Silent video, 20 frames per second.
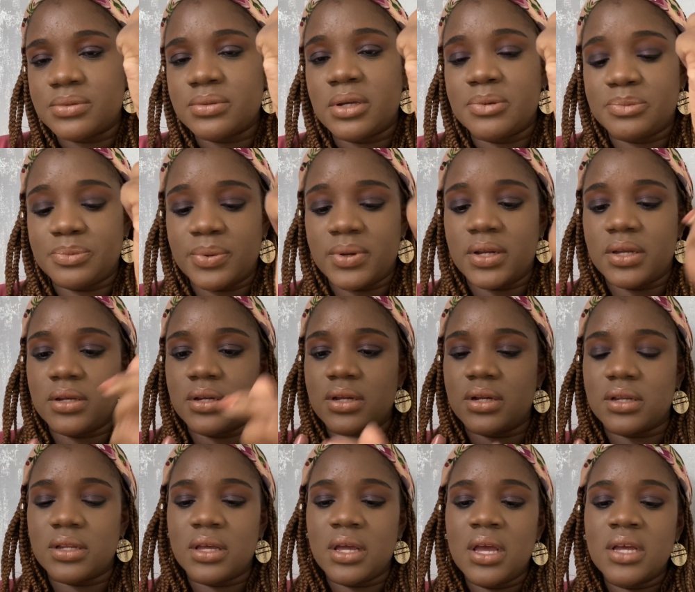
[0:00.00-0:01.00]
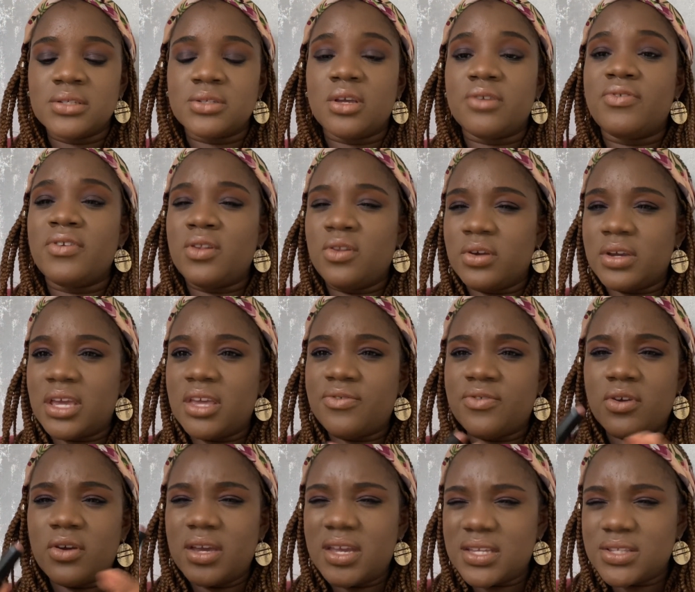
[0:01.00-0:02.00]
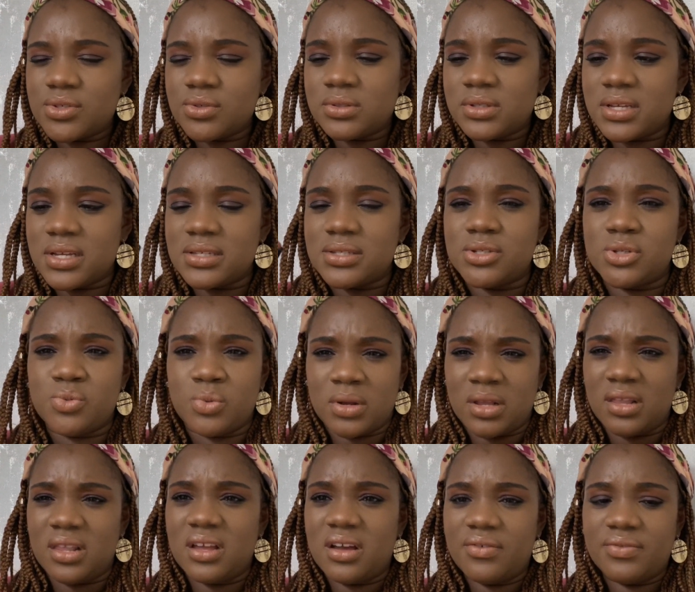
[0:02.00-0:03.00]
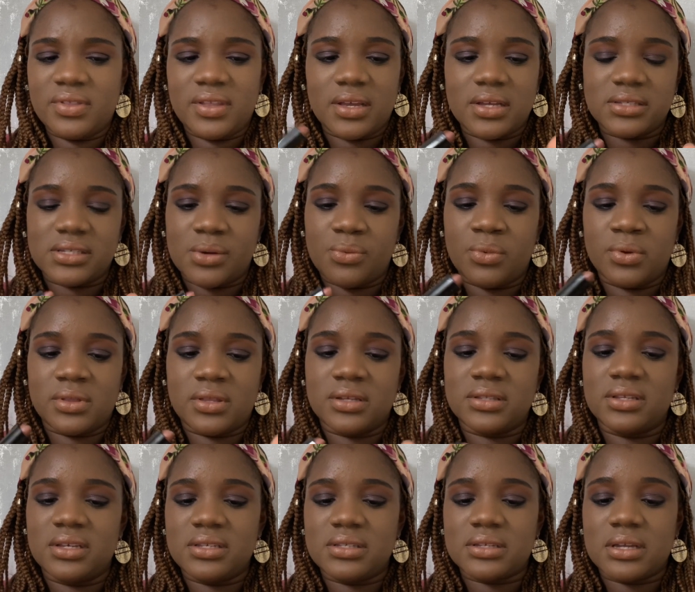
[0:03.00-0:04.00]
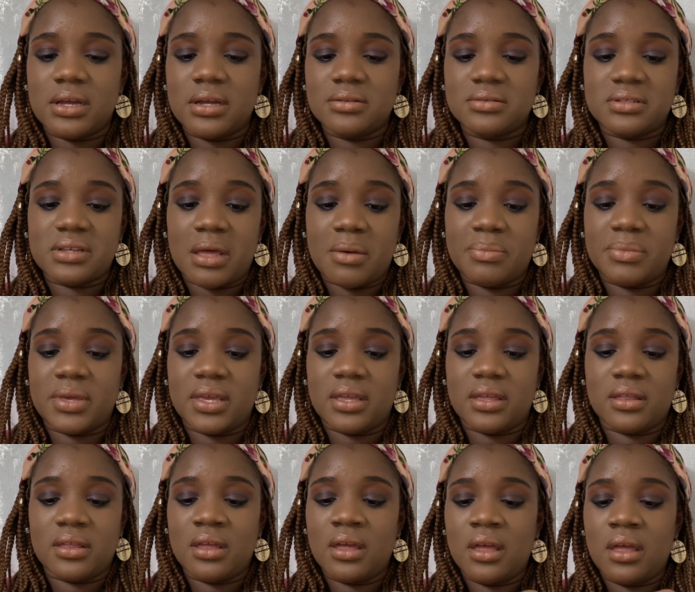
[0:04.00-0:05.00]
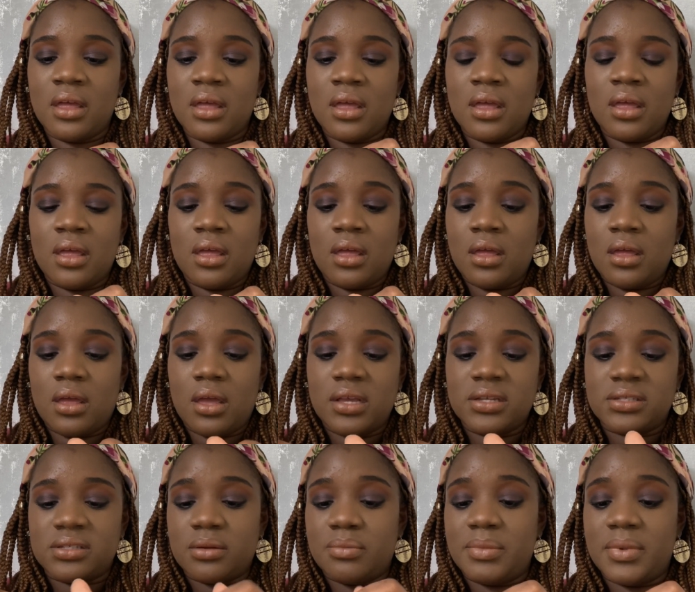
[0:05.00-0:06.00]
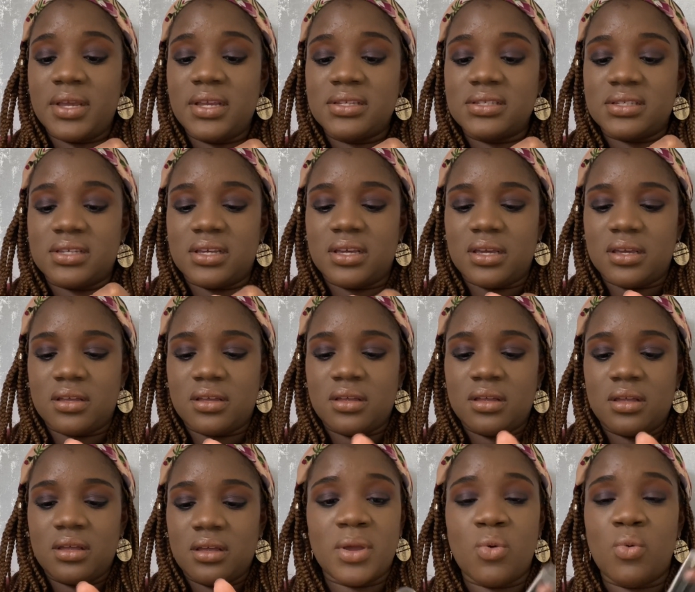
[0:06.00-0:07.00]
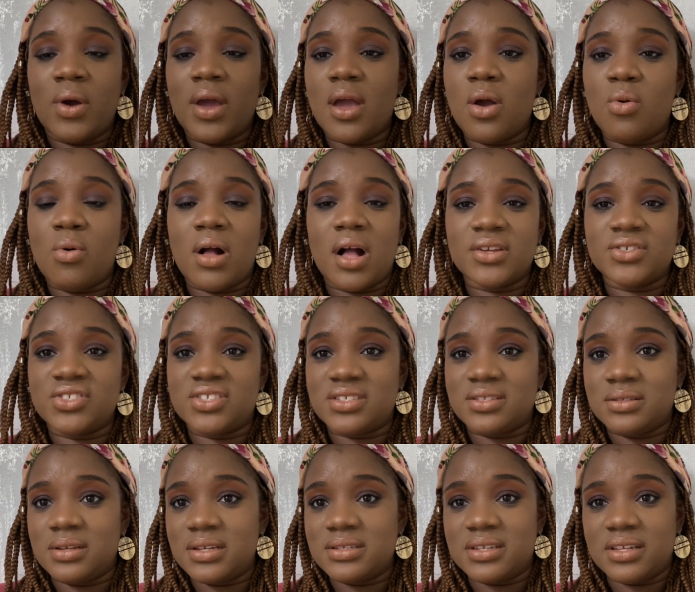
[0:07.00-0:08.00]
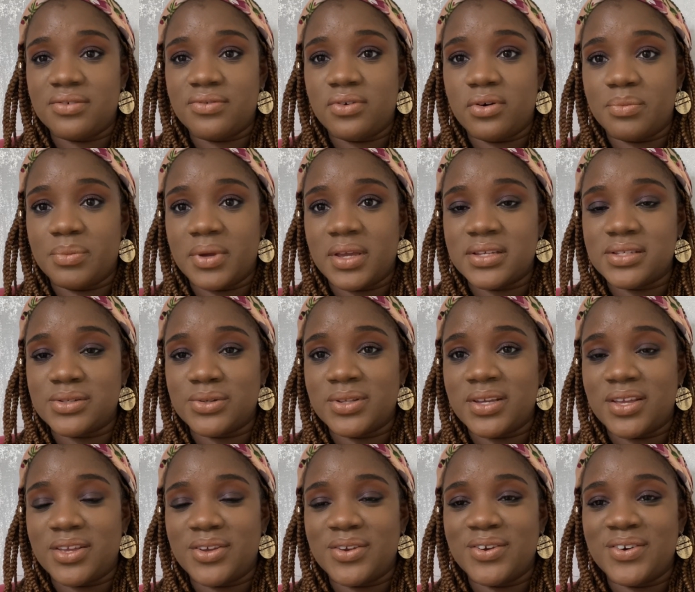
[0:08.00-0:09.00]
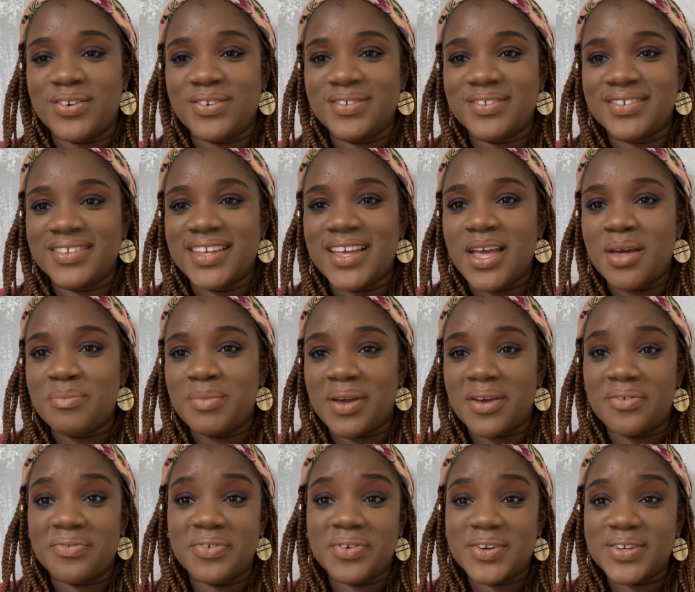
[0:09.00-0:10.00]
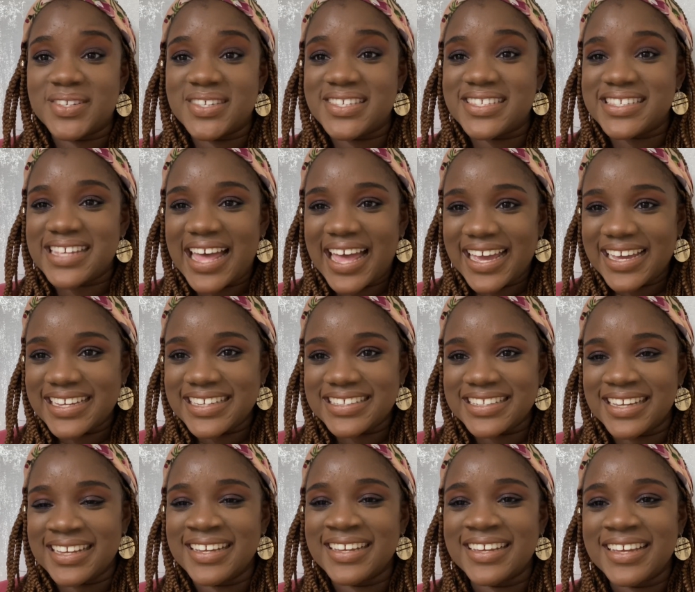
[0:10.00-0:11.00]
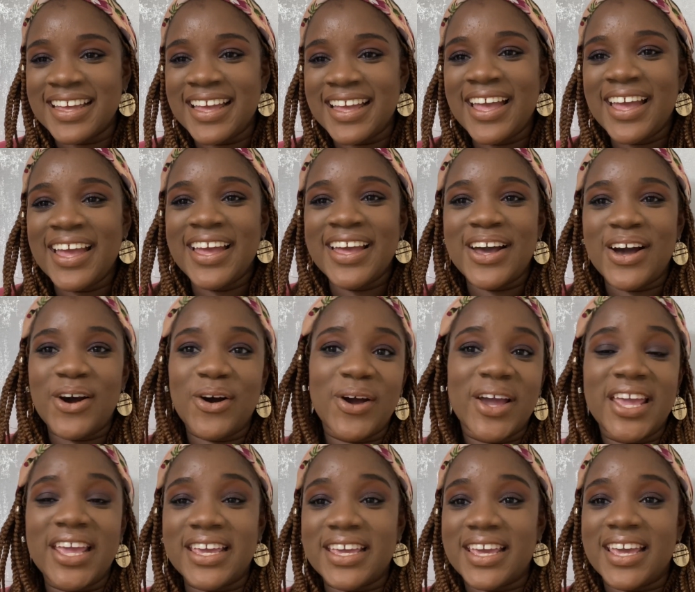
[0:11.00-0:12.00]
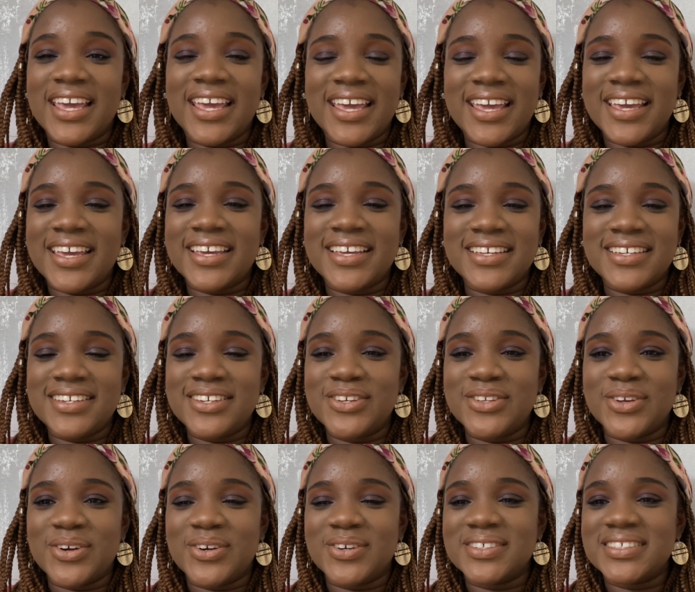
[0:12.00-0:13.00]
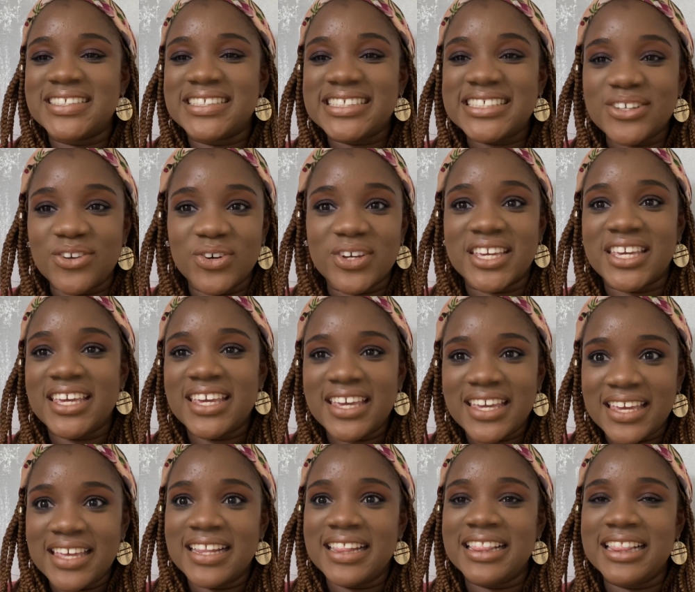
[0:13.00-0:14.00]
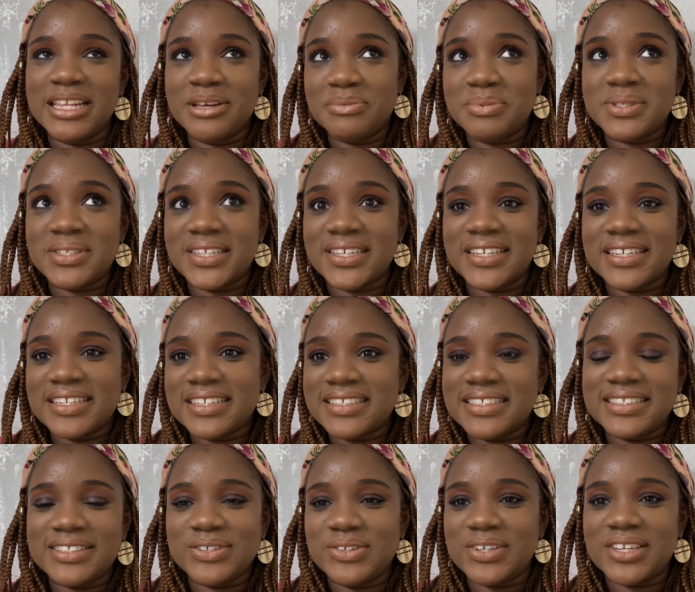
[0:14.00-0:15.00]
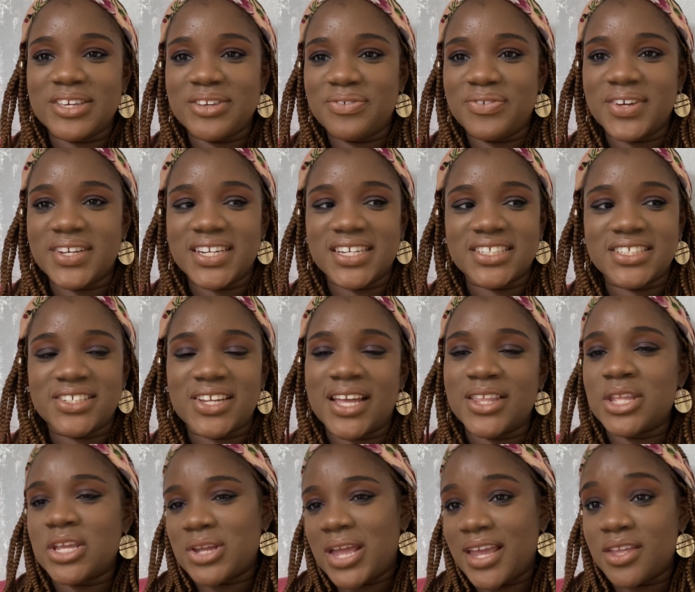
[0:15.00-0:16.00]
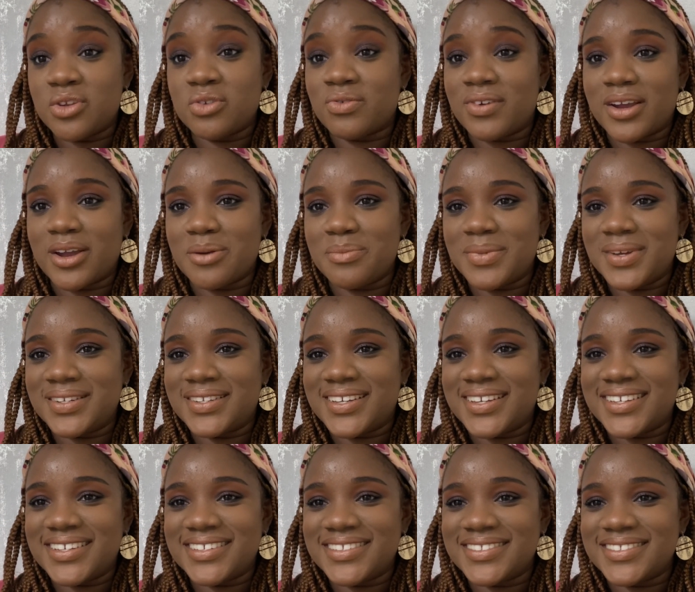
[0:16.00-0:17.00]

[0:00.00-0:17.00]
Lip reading: pretty good. So if you're into this, you would love this. And with the discounts, I mean, it's amazing. Wet n Wild just does it for me. So there you go. My first satin, or aka, you know, silky lipstick, silky finish. I do recommend it.